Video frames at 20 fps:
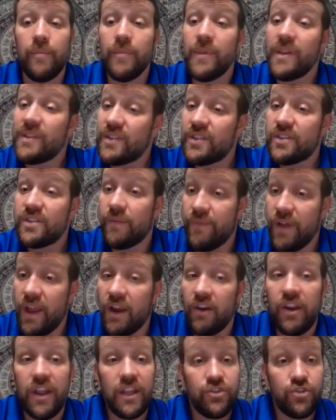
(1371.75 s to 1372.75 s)
this is the
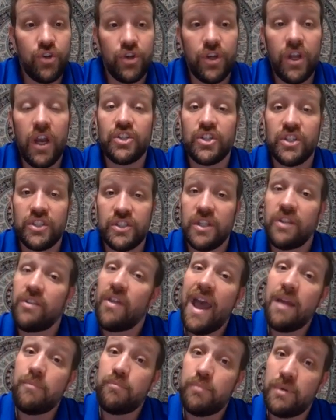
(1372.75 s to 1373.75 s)
very introduction to
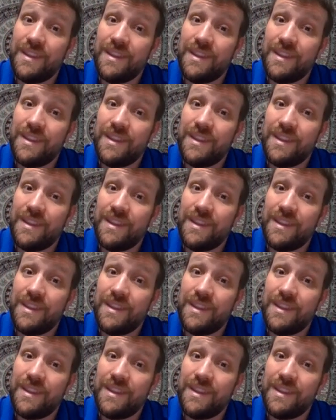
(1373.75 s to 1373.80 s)
that,